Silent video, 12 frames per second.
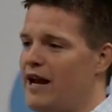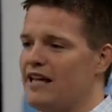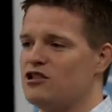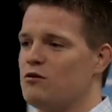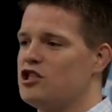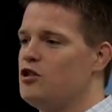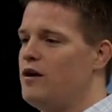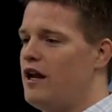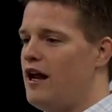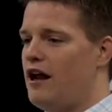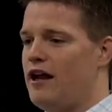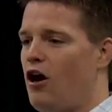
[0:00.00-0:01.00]
but it has so much to
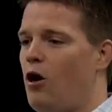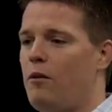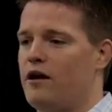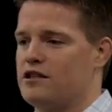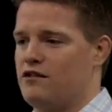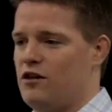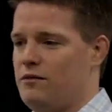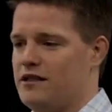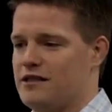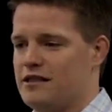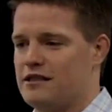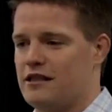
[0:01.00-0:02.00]
do in all parts of your
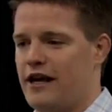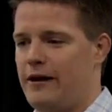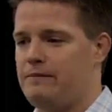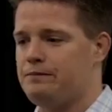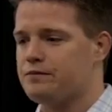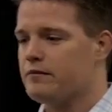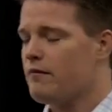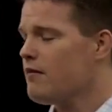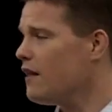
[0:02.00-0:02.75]
business. Okay?